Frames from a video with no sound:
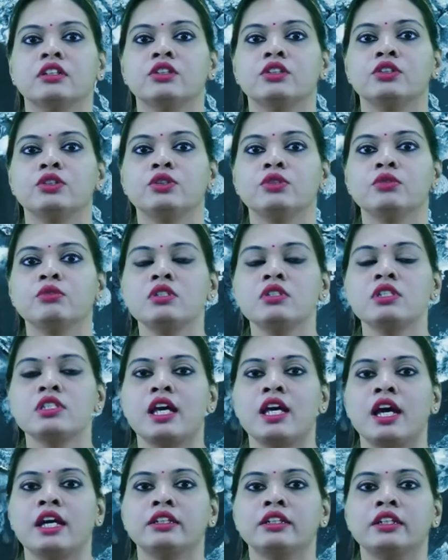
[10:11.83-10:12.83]
Tools
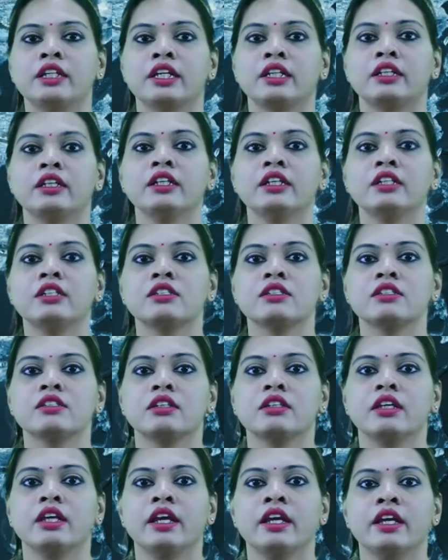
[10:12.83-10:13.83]
and Techniques
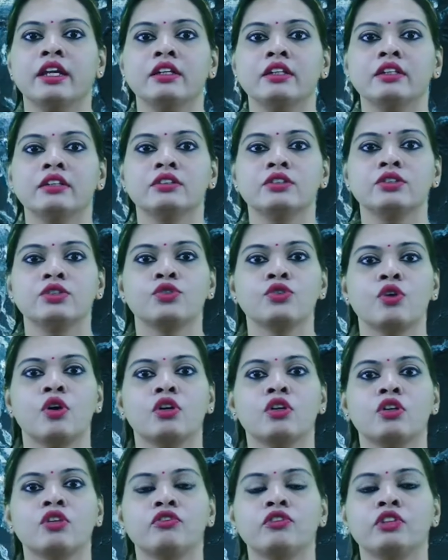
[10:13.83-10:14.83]
in
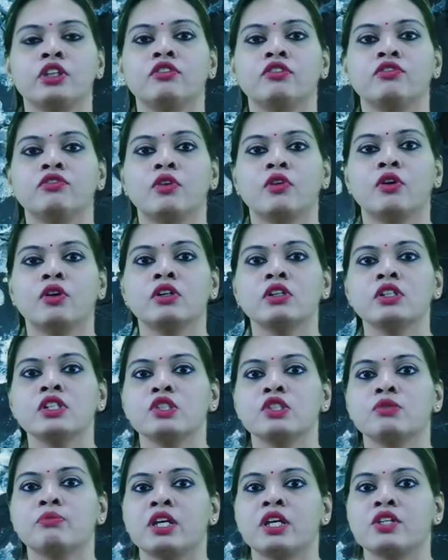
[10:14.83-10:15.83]
Geography for
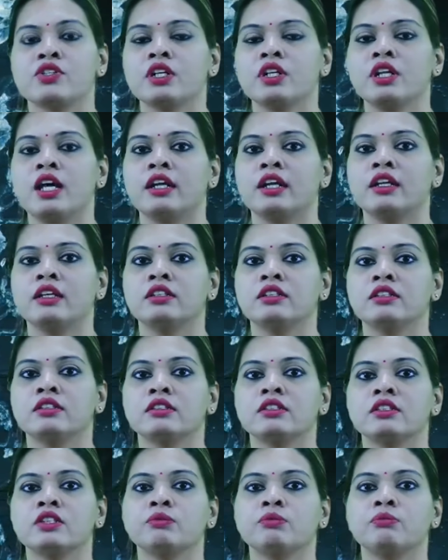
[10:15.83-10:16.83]
Special
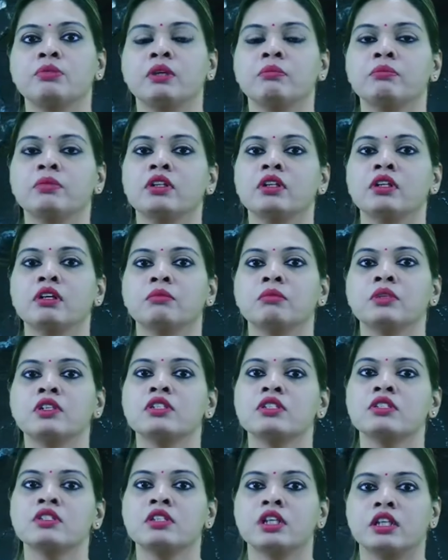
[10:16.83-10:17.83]
Analysis paper number
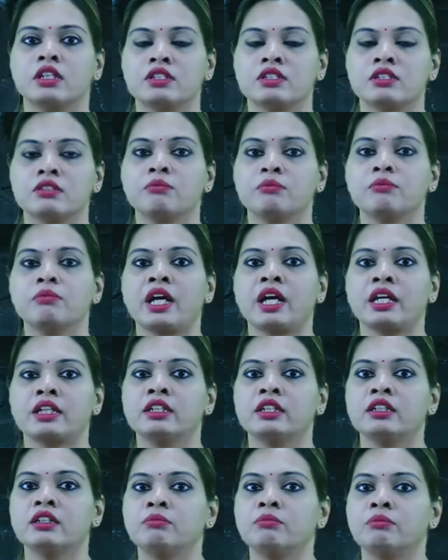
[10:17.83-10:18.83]
6,
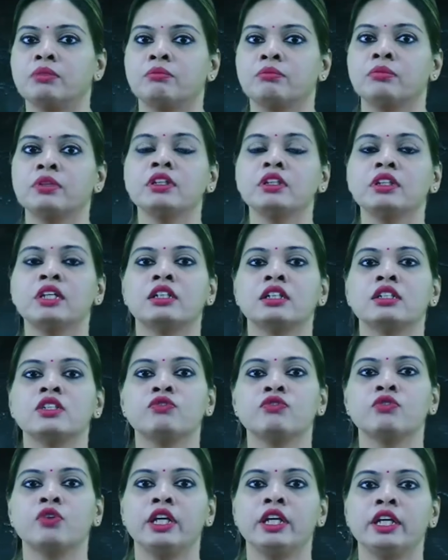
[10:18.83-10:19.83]
practical paper, that is
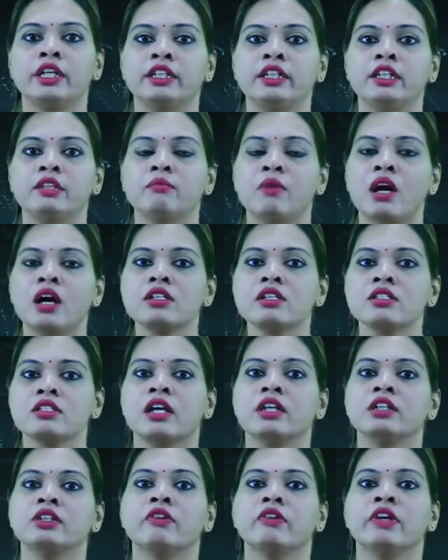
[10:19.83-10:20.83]
for 80 marks
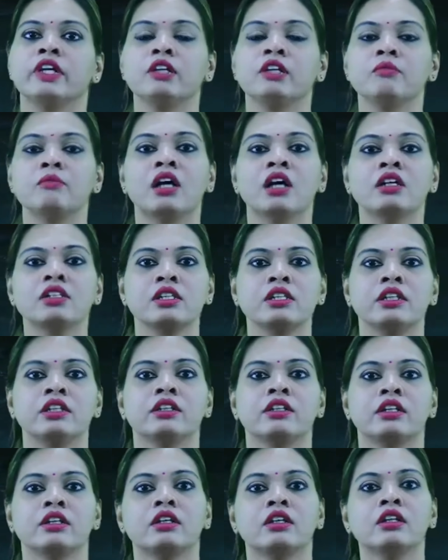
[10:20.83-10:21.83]
and 20 marks
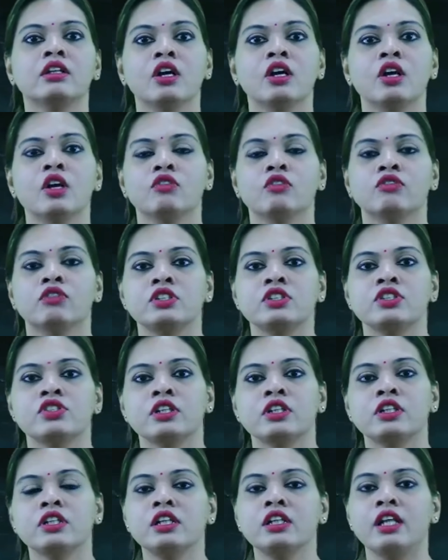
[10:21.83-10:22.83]
internal for
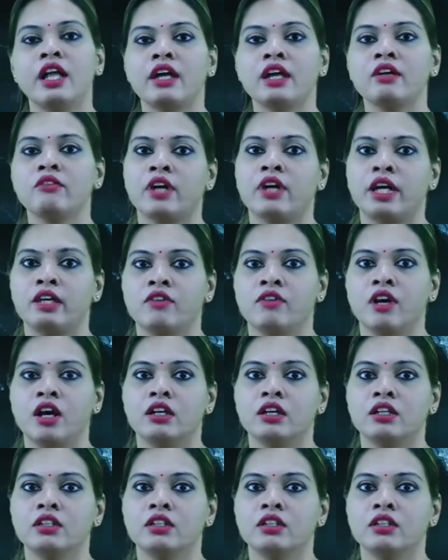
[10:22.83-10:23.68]
journal and viva.